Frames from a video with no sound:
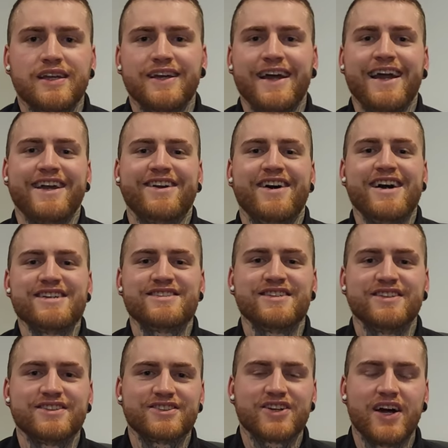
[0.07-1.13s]
Hey guys,
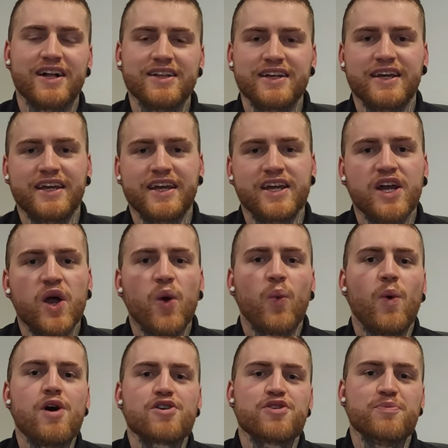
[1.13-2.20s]
Tyler here.
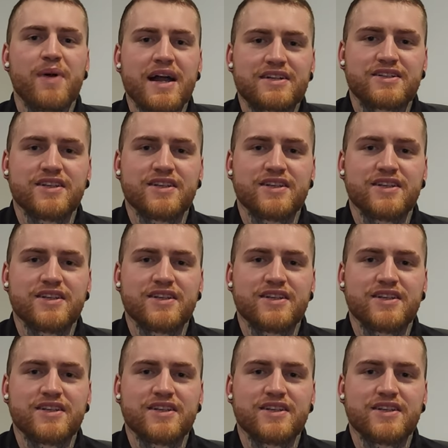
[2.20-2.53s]
Welcome back